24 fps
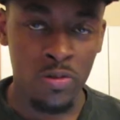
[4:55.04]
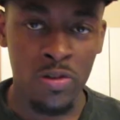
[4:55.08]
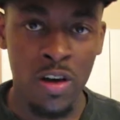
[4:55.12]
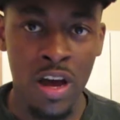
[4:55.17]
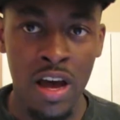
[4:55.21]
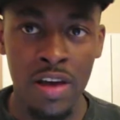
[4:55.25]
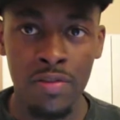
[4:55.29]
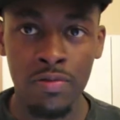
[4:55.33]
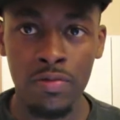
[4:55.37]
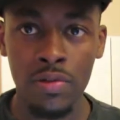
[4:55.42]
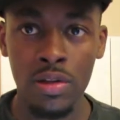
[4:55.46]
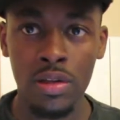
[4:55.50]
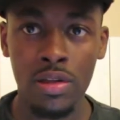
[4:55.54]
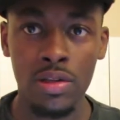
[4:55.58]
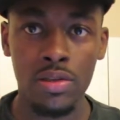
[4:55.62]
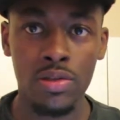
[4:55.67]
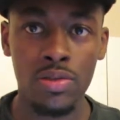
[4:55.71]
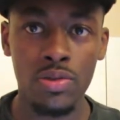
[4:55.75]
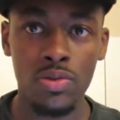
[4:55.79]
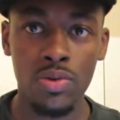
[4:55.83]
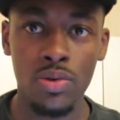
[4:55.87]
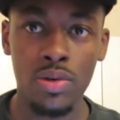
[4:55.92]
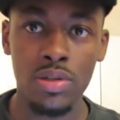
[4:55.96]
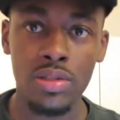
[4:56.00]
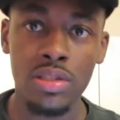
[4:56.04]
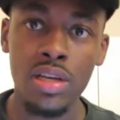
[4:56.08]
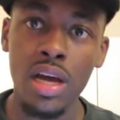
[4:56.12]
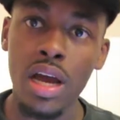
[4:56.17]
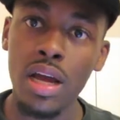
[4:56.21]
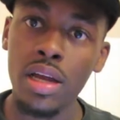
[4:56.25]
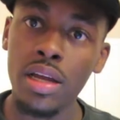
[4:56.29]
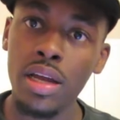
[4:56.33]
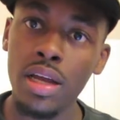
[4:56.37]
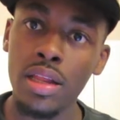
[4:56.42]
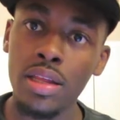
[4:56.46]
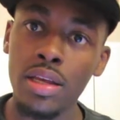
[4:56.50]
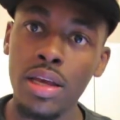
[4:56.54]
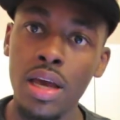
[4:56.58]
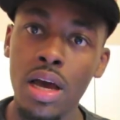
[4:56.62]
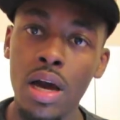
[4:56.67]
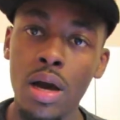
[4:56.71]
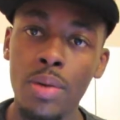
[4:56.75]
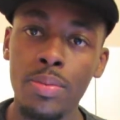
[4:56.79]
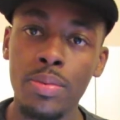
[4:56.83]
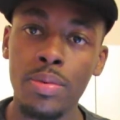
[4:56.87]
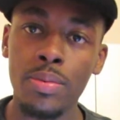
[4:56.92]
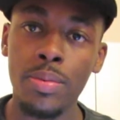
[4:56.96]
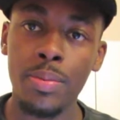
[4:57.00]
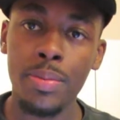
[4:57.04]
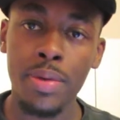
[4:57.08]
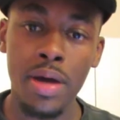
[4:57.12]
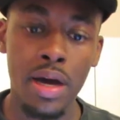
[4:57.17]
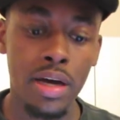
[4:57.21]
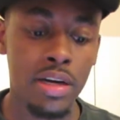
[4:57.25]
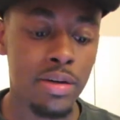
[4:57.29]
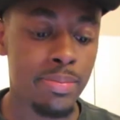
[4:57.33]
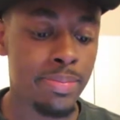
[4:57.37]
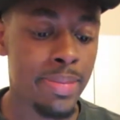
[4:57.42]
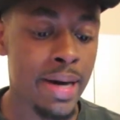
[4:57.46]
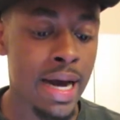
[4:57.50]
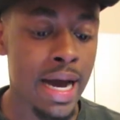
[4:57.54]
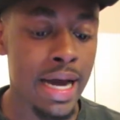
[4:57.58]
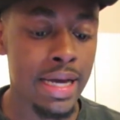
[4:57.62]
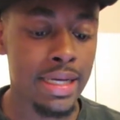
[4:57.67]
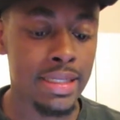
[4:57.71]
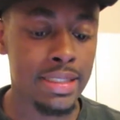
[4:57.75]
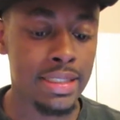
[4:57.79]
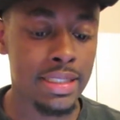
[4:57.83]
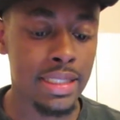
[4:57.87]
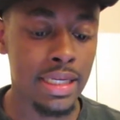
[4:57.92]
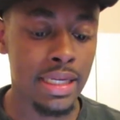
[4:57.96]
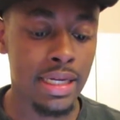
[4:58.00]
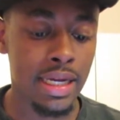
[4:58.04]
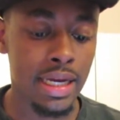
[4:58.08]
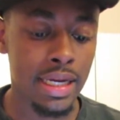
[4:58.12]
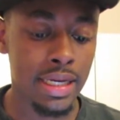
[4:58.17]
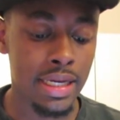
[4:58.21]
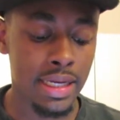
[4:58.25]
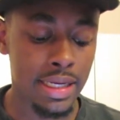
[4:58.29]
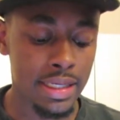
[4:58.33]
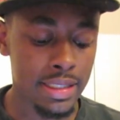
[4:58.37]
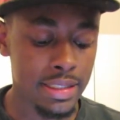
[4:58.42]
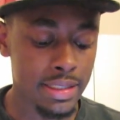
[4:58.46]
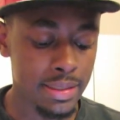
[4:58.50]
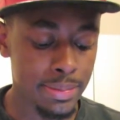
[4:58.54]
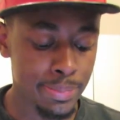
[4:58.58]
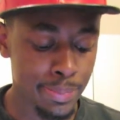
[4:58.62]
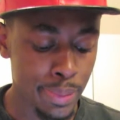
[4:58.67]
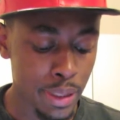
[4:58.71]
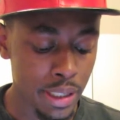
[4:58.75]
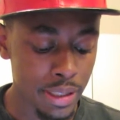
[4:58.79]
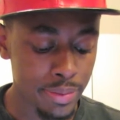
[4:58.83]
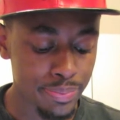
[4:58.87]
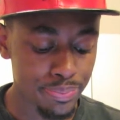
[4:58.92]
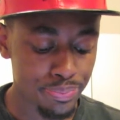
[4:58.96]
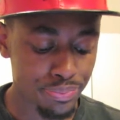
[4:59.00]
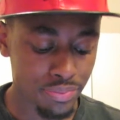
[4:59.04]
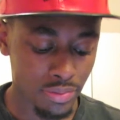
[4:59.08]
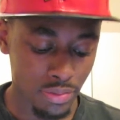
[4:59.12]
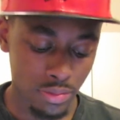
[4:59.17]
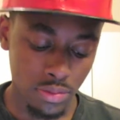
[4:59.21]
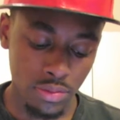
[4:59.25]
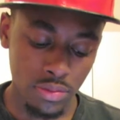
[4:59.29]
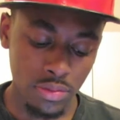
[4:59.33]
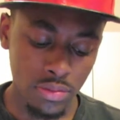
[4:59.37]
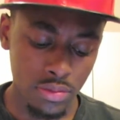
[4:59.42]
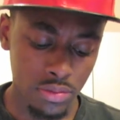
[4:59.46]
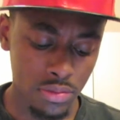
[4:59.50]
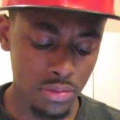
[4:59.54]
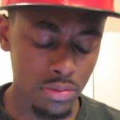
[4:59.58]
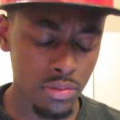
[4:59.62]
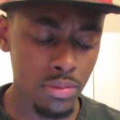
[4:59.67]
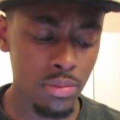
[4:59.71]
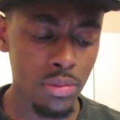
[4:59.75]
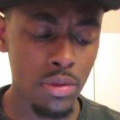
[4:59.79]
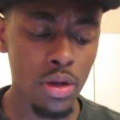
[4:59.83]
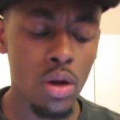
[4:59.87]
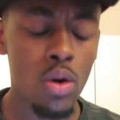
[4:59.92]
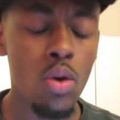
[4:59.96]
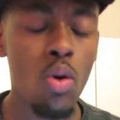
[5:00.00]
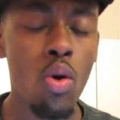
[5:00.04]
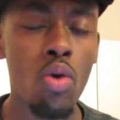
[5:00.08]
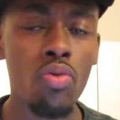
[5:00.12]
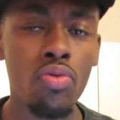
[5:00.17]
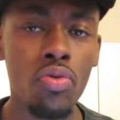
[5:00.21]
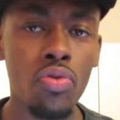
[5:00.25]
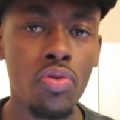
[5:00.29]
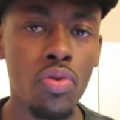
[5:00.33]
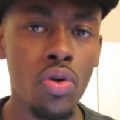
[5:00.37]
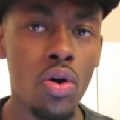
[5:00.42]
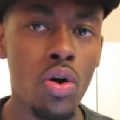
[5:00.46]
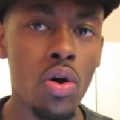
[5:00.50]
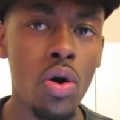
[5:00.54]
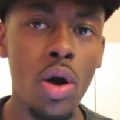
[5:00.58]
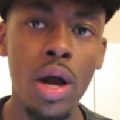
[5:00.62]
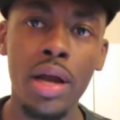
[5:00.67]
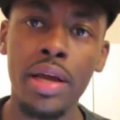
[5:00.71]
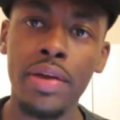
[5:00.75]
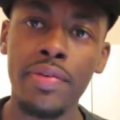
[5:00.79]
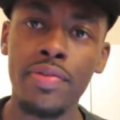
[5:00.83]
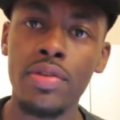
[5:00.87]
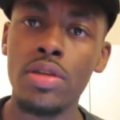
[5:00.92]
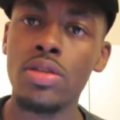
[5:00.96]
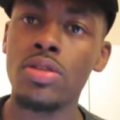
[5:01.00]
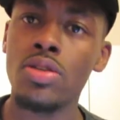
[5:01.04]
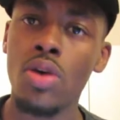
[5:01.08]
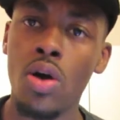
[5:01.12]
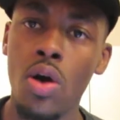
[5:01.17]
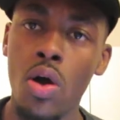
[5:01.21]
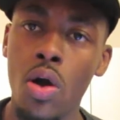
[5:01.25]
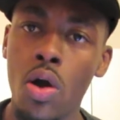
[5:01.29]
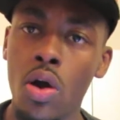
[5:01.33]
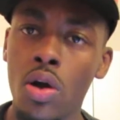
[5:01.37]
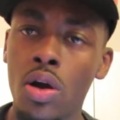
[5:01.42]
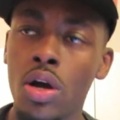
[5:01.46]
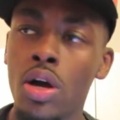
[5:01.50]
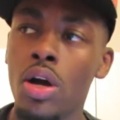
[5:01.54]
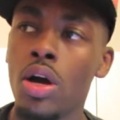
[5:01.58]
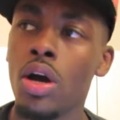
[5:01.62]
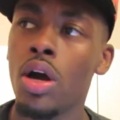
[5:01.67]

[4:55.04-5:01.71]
know. I haven't really listened to an entire Kelly album. I'm kind of biased then, I guess. But overall, I give the song